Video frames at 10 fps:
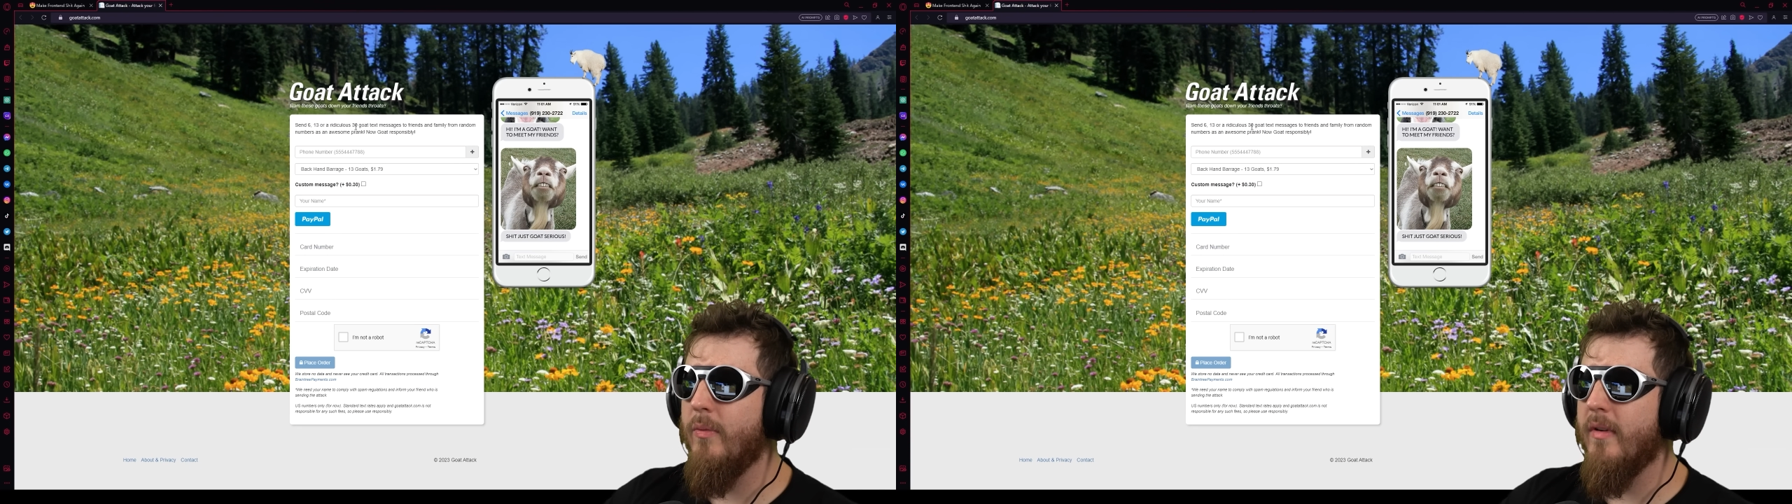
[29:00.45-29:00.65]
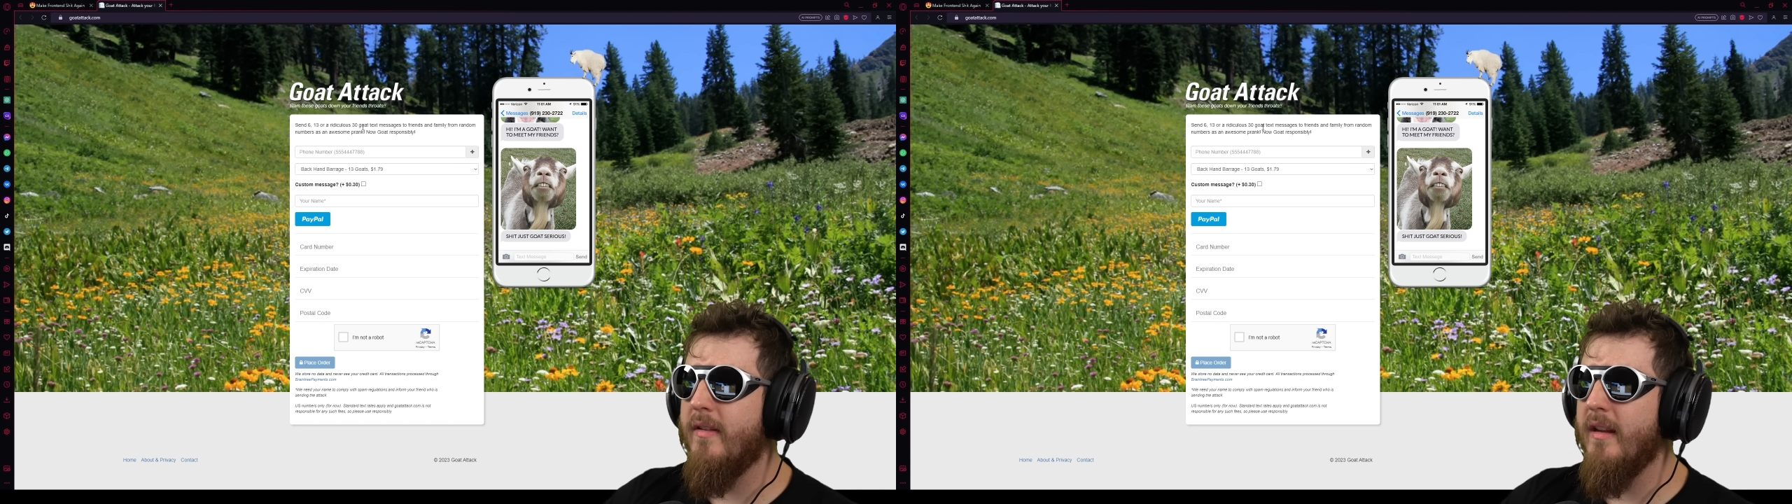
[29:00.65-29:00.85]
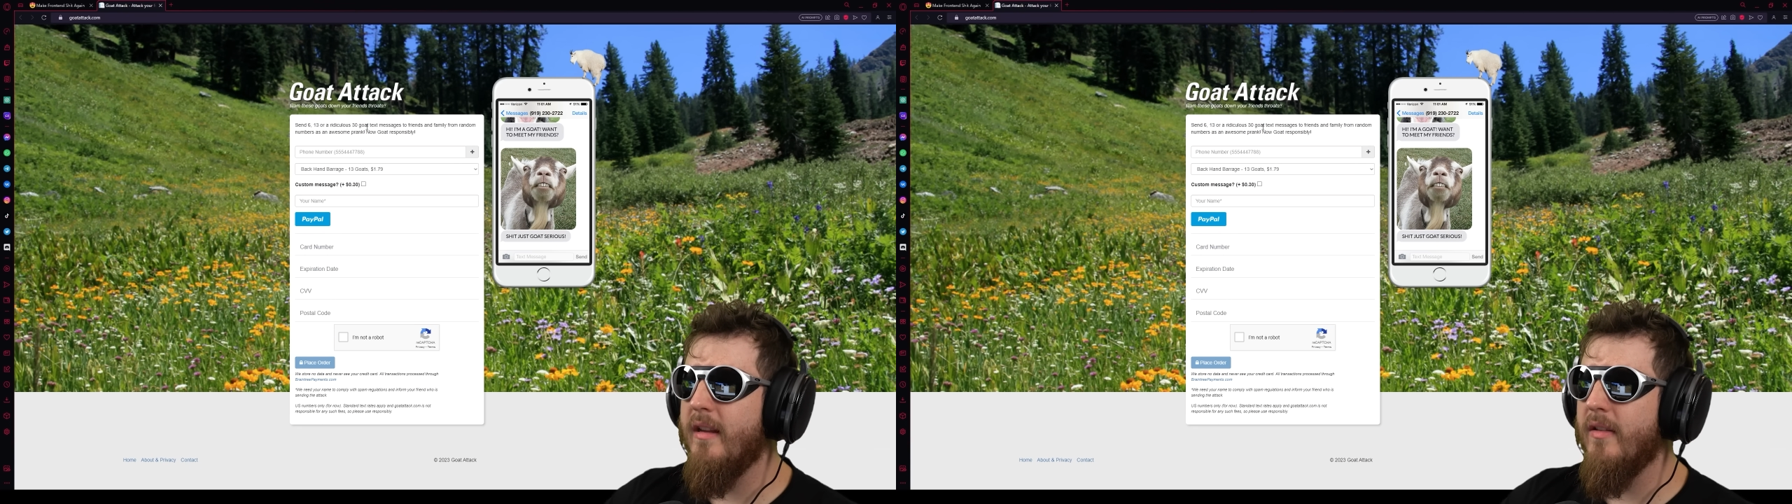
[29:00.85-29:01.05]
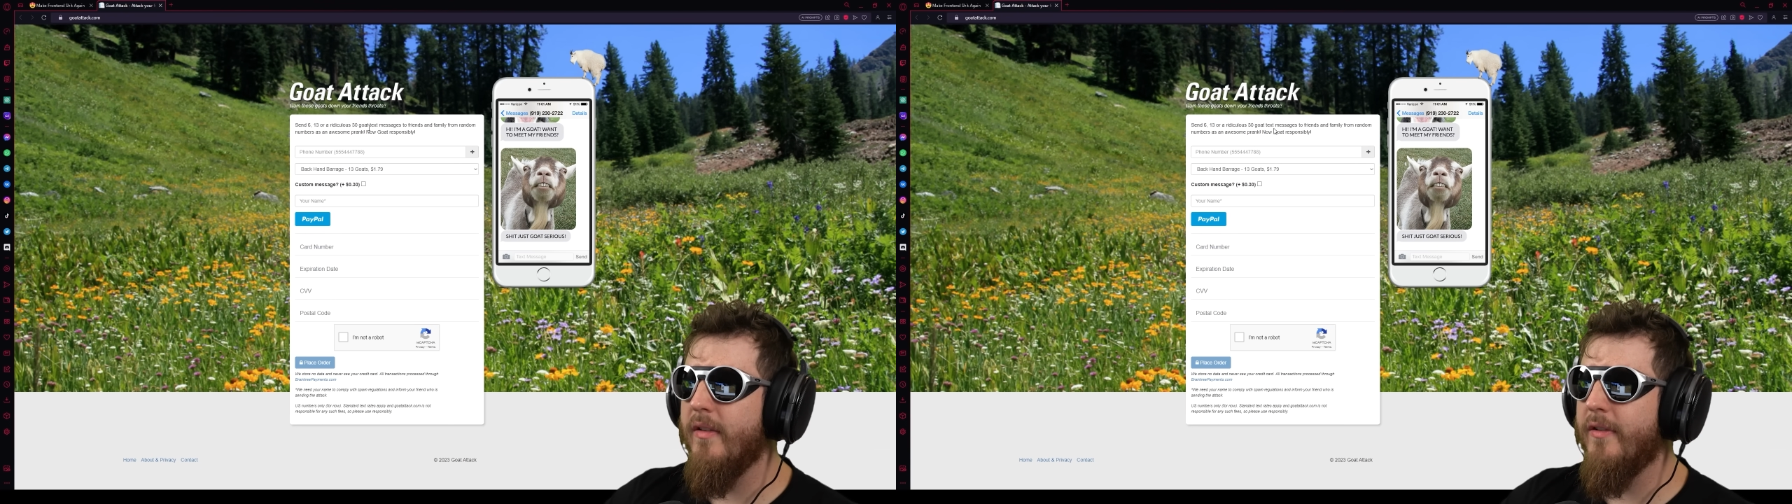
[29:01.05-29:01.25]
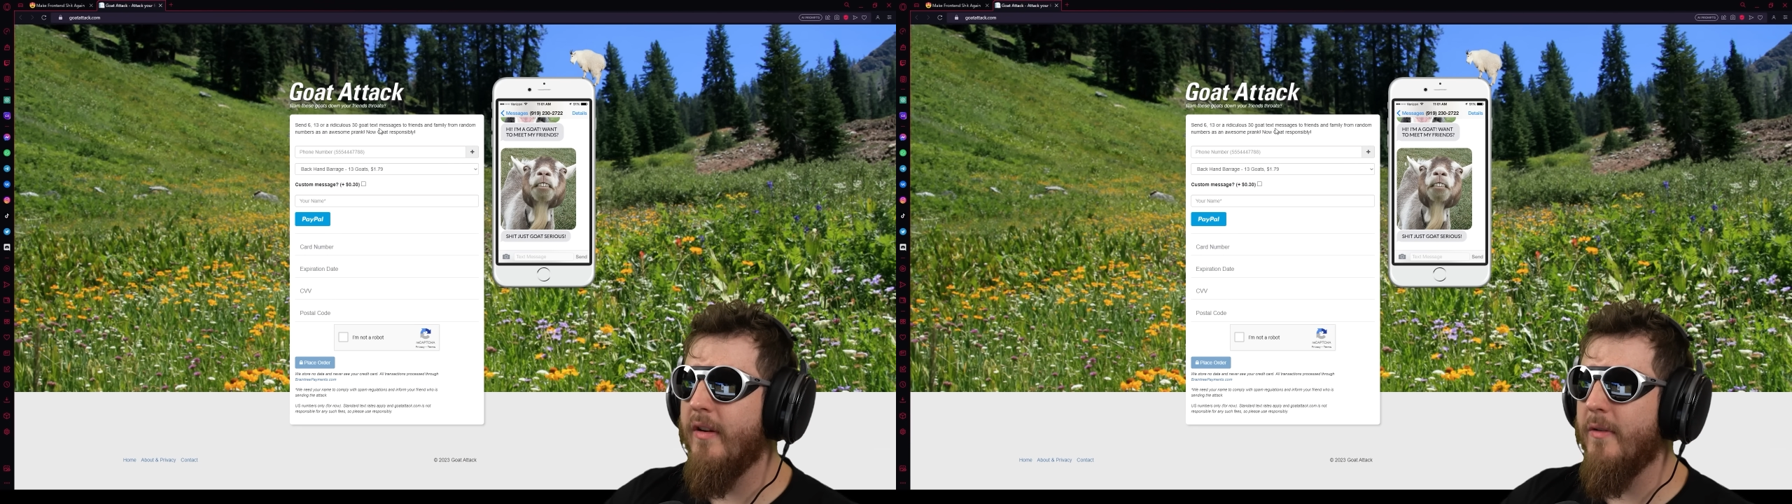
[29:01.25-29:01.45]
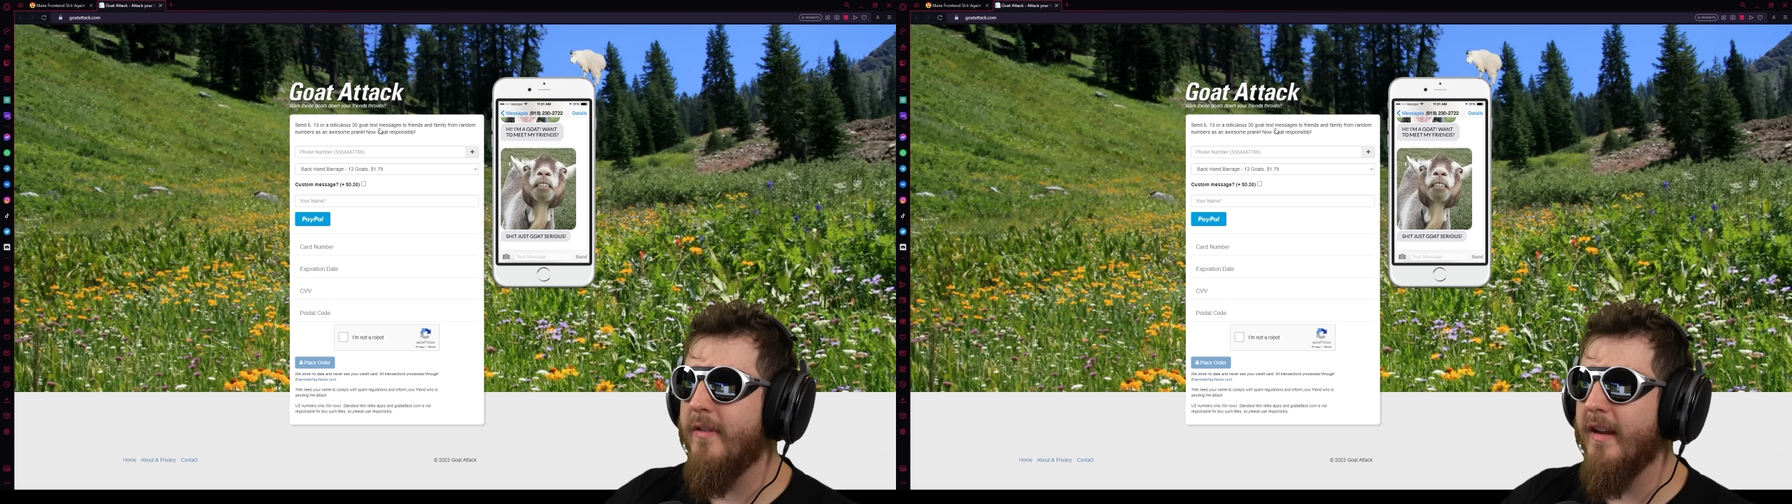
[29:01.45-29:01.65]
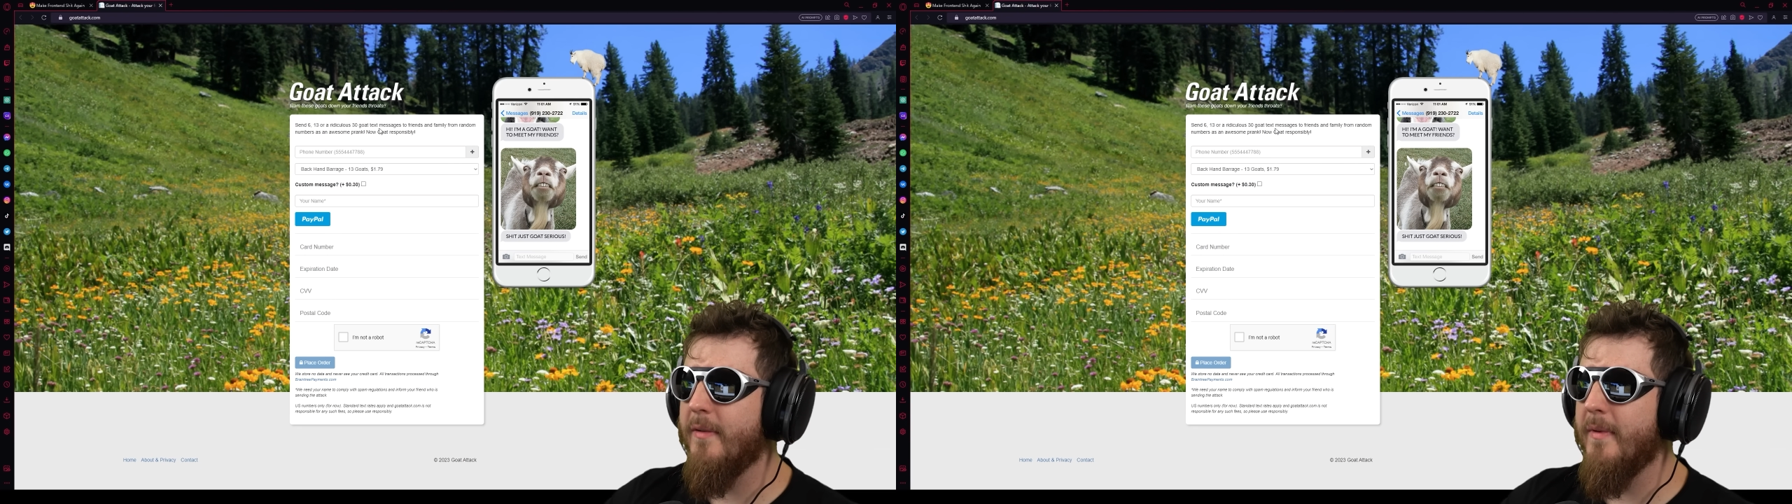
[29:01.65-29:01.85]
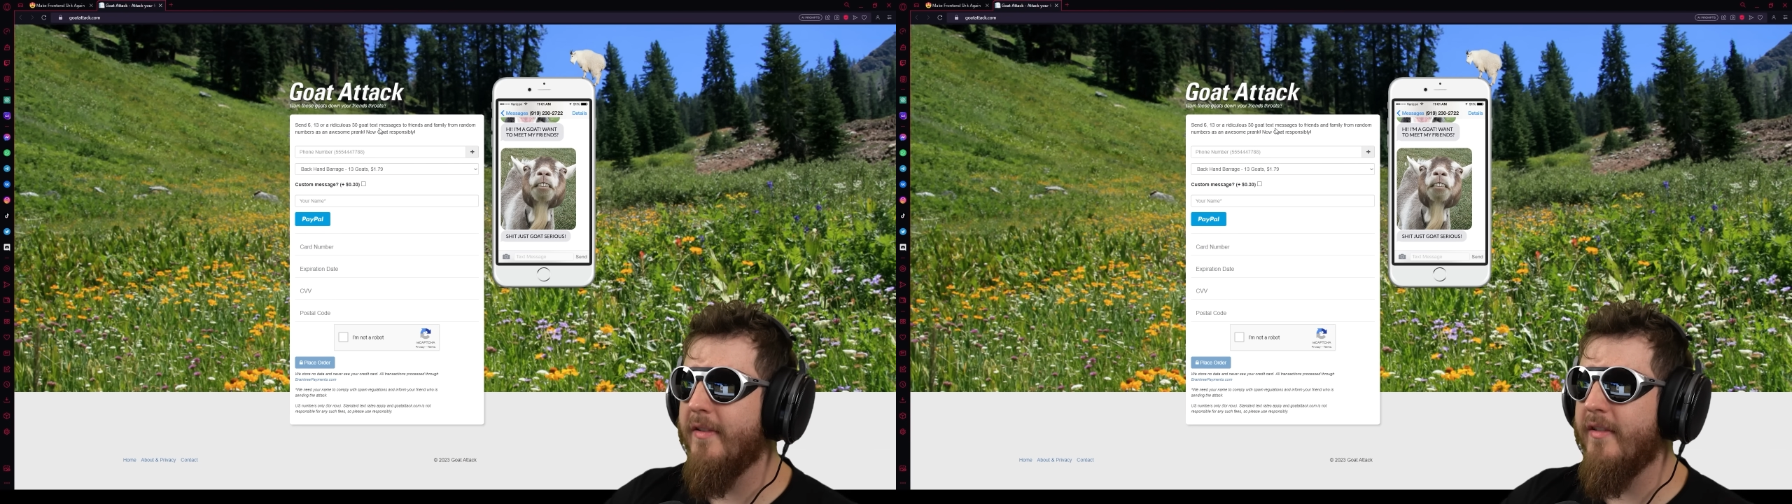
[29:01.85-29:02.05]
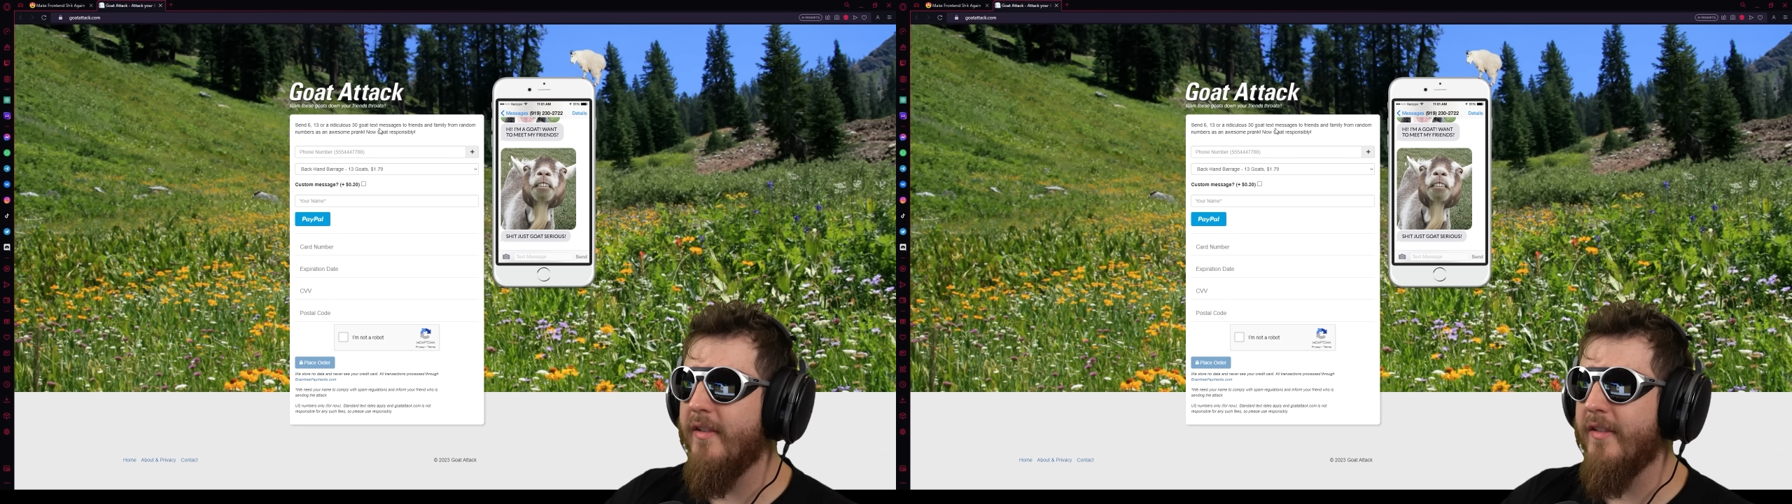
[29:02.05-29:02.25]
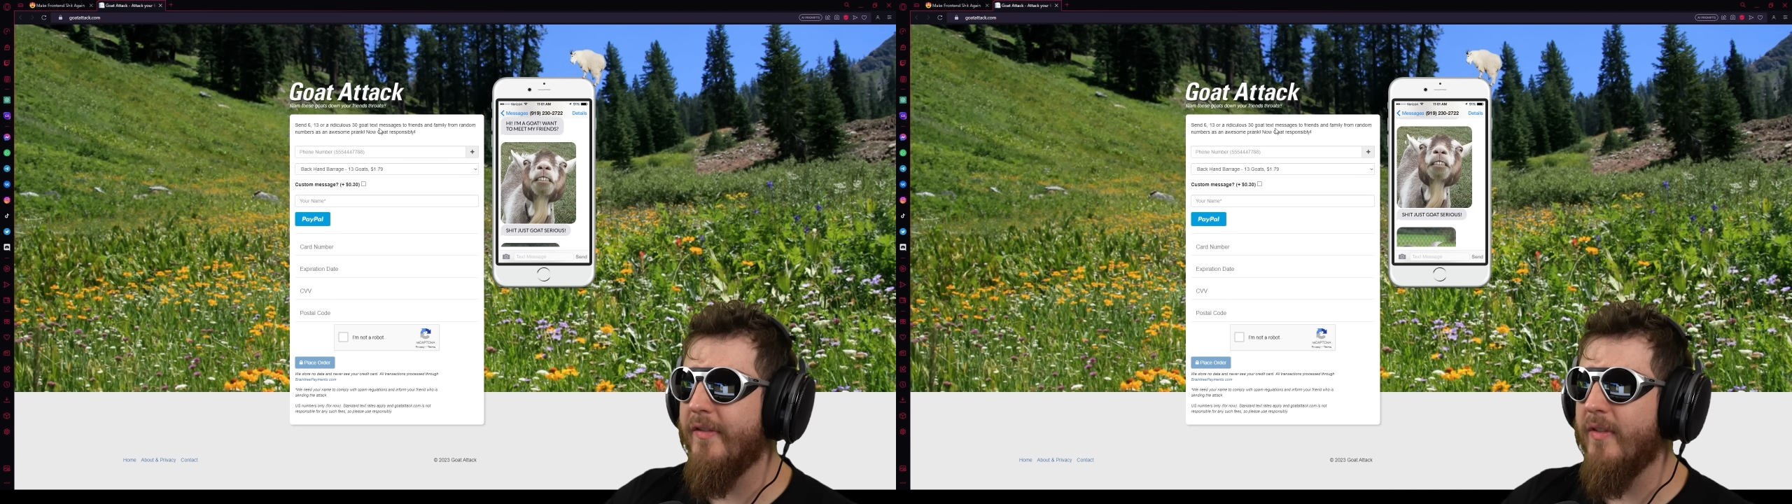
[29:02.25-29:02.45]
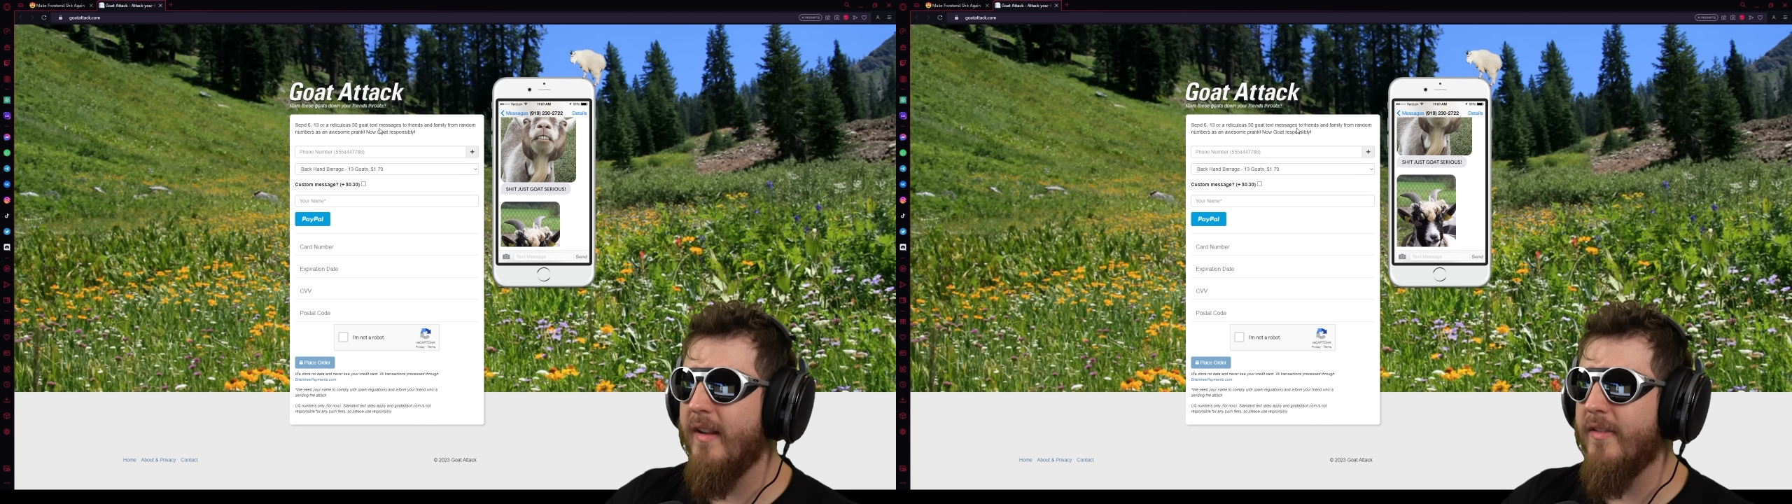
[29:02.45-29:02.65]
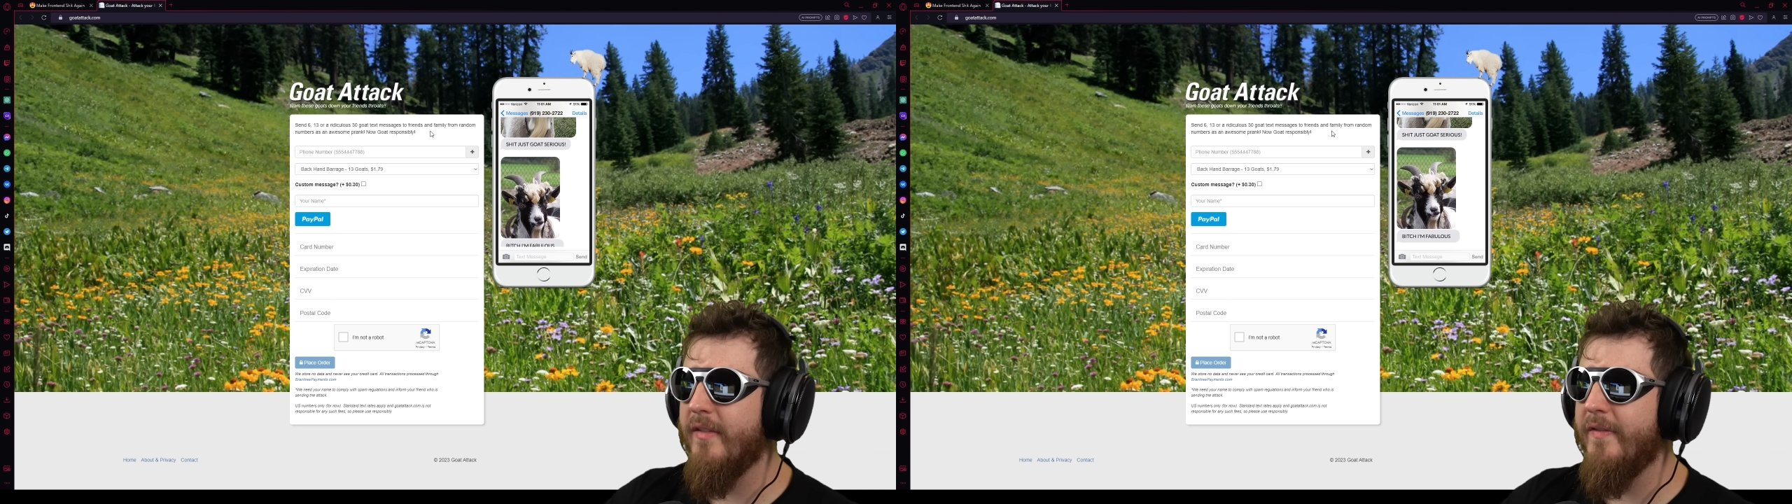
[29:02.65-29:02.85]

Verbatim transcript: ridiculous goat text messages to friends